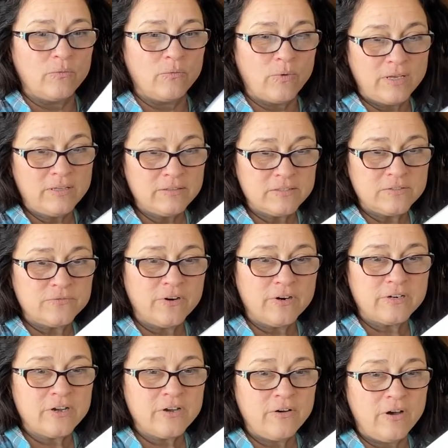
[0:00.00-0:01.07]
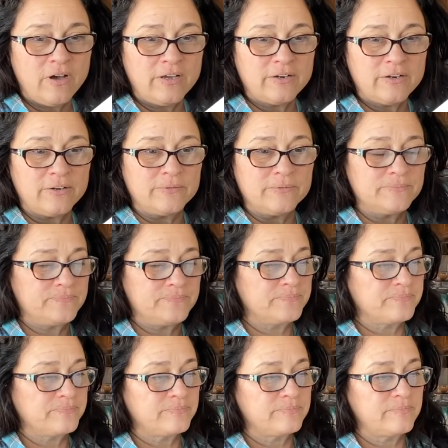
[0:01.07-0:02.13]
Wells Fargo Auto
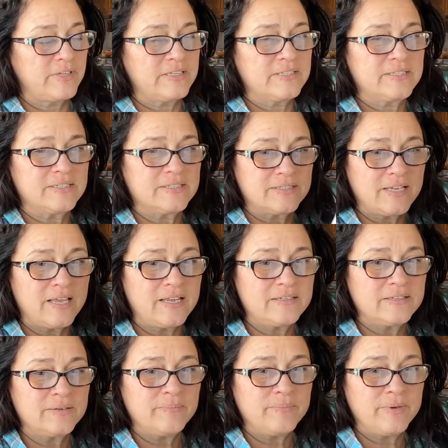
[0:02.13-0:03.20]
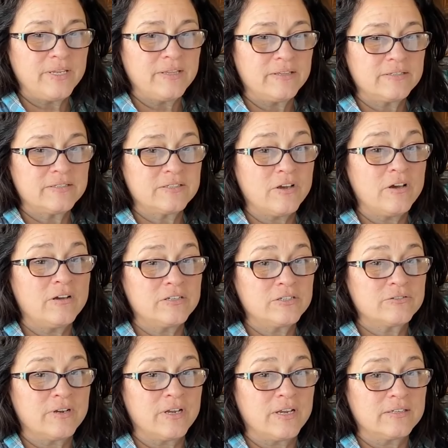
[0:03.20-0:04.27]
sent me this
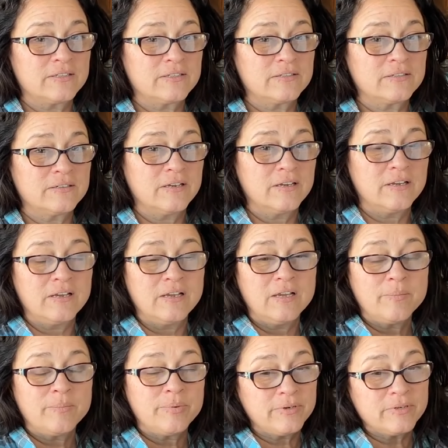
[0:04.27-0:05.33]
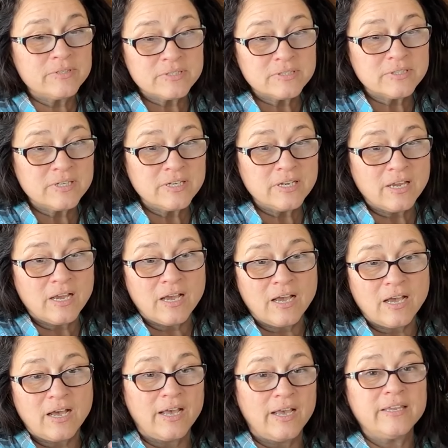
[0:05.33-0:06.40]
contract. Personally,
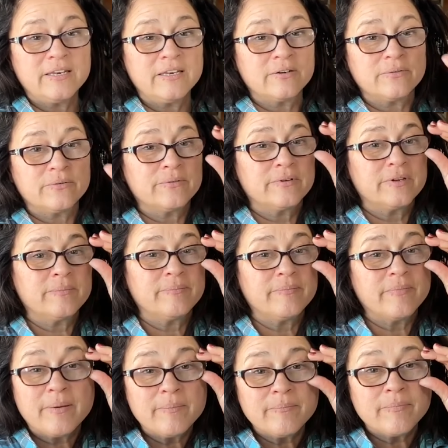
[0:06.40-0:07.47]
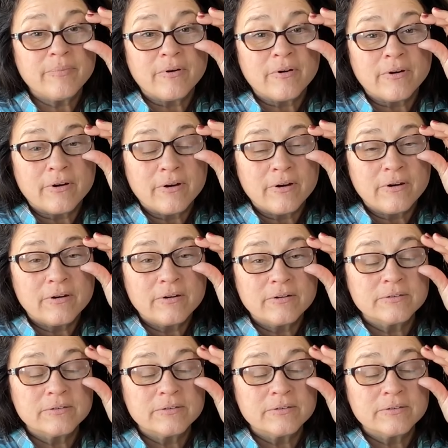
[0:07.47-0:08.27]
I didn't remember